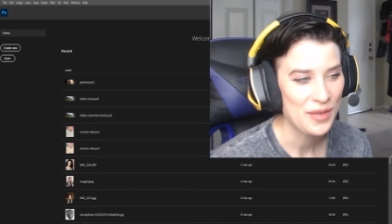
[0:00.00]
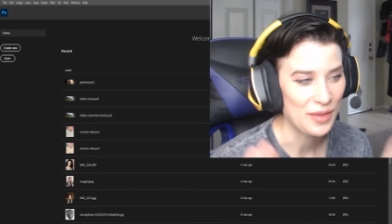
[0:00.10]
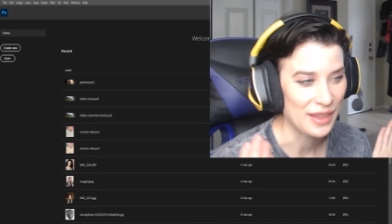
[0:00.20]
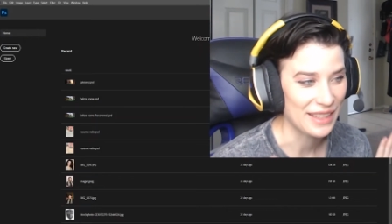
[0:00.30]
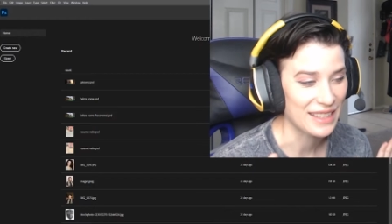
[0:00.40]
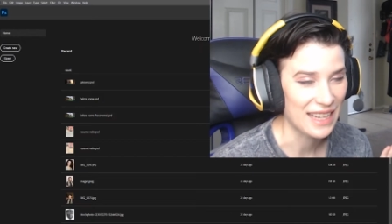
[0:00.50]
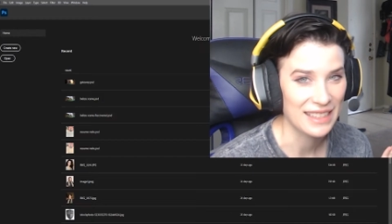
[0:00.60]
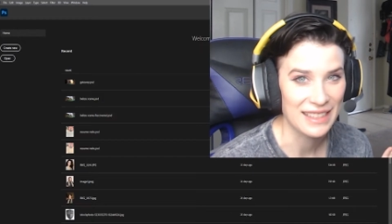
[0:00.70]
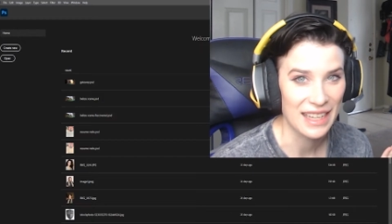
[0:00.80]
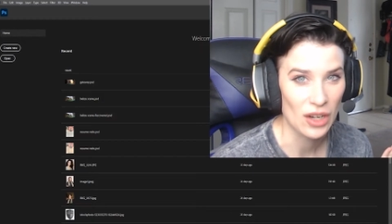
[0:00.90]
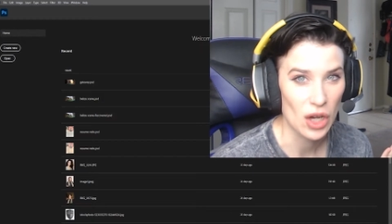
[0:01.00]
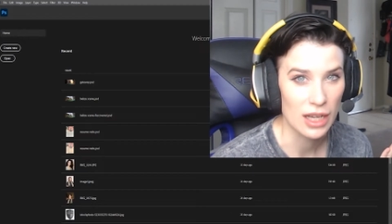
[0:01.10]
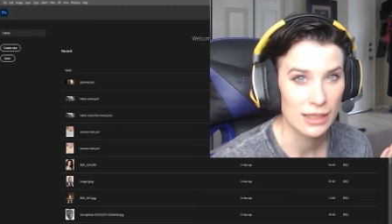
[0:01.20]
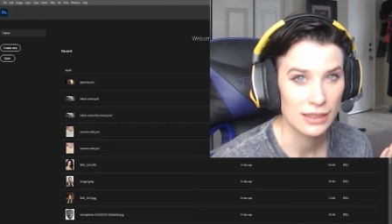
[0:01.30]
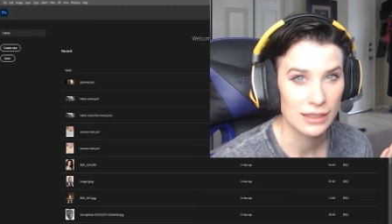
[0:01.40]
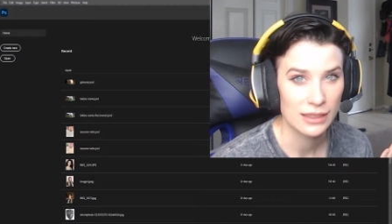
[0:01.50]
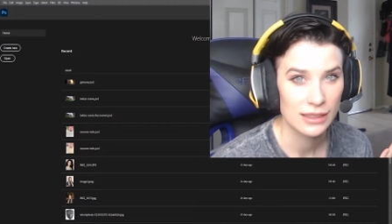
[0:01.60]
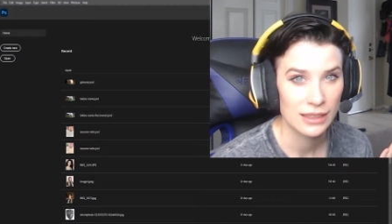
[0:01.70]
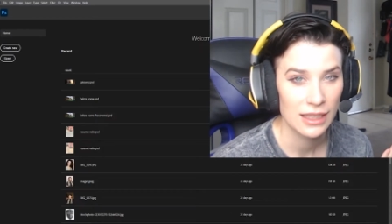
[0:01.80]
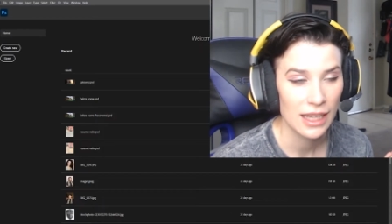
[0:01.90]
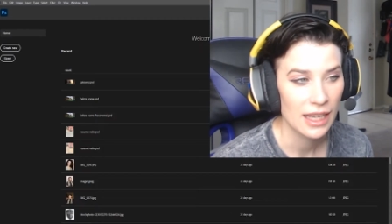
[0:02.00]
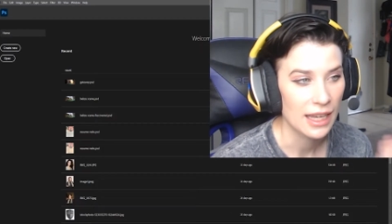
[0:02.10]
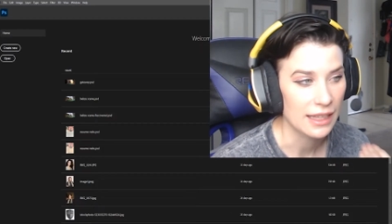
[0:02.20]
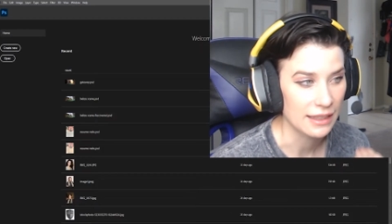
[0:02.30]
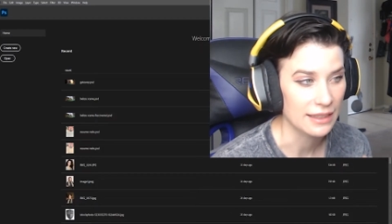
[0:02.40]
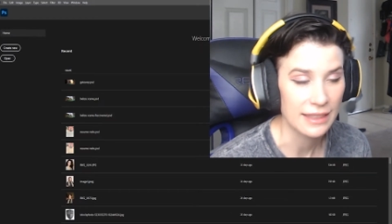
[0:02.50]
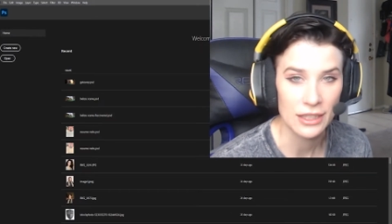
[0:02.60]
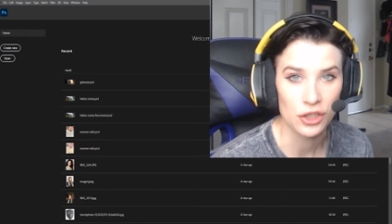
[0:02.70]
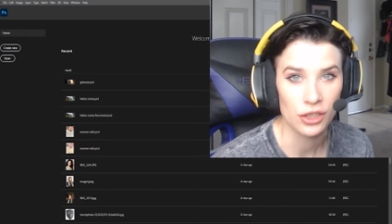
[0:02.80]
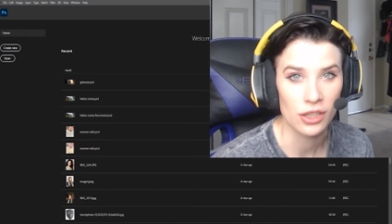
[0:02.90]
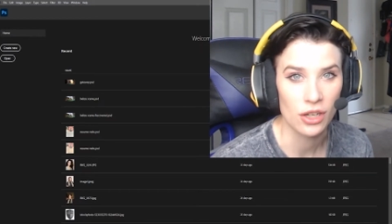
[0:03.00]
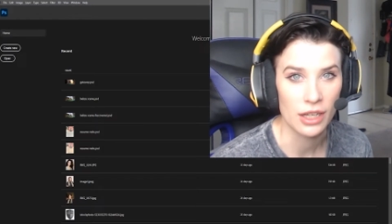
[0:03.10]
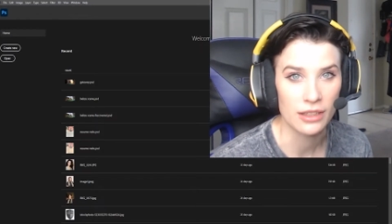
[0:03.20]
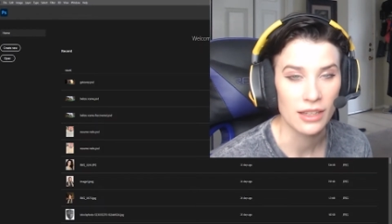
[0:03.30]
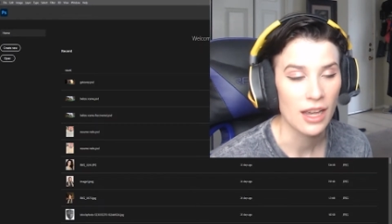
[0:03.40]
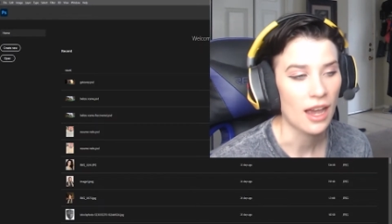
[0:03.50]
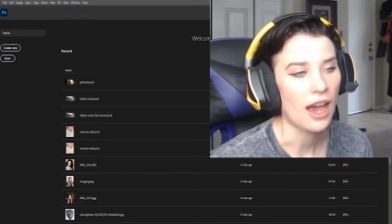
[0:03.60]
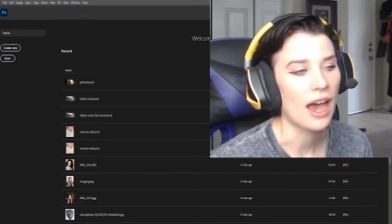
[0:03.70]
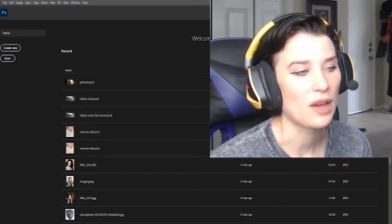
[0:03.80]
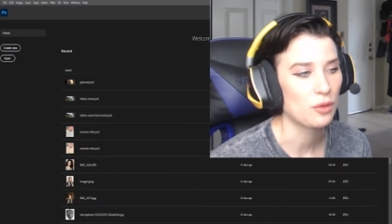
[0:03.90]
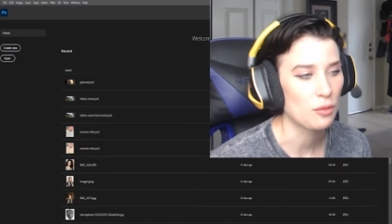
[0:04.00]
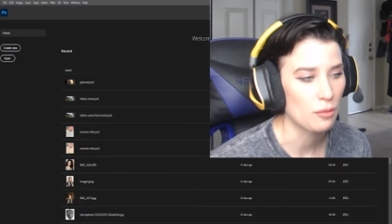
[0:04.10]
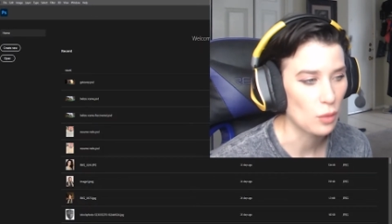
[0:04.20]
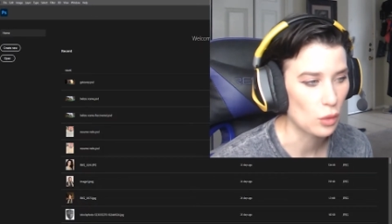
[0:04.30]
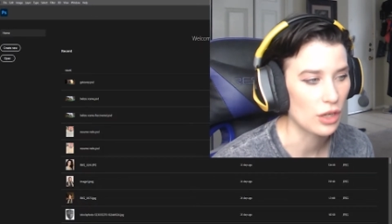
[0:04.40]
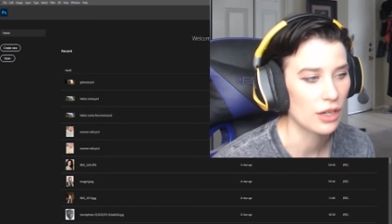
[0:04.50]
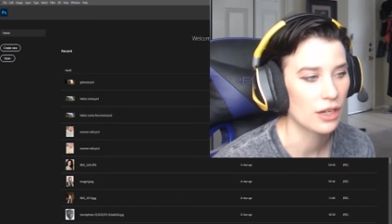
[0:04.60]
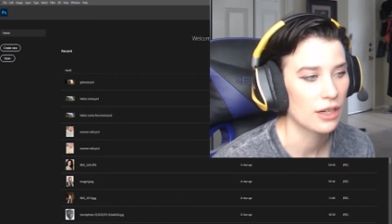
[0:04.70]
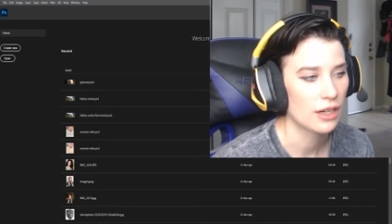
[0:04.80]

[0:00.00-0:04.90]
with this headset on and this t shirt on, I will more